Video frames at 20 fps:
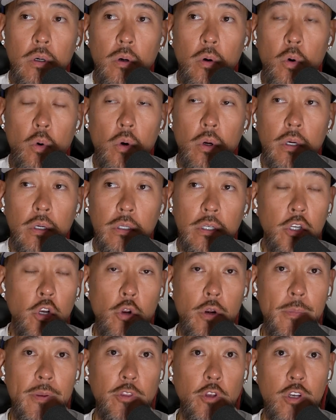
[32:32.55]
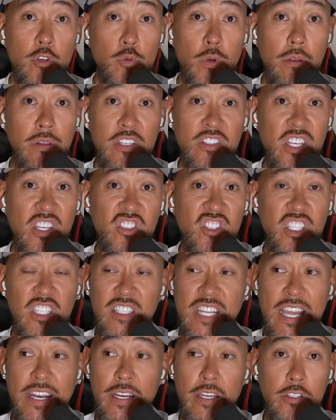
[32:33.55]
or, in the mid 30s, whatever, let's say she
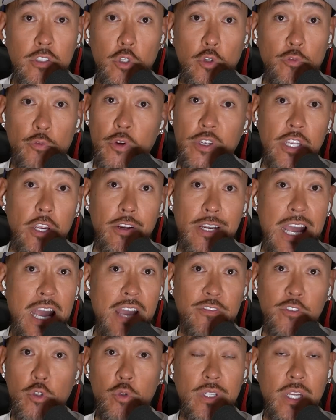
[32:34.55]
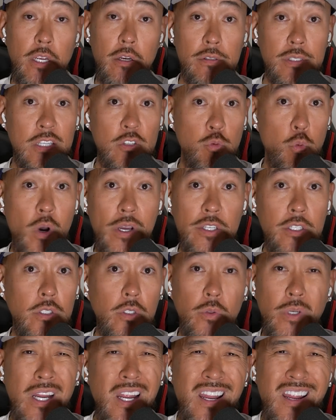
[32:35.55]
dated a dude for a year and a half, 2 years. That's one
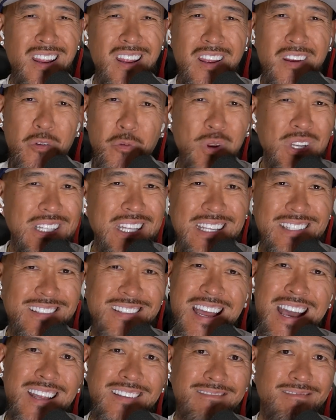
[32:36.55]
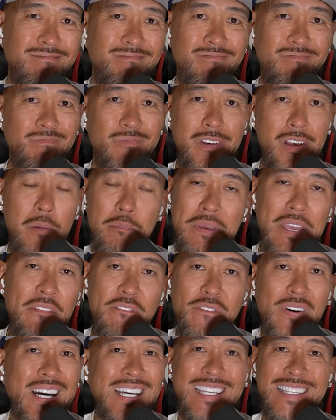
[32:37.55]
dude. Really, it's not a big
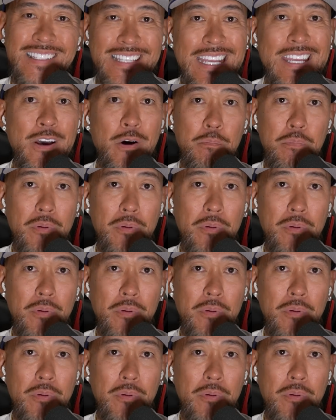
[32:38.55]
fucking deal,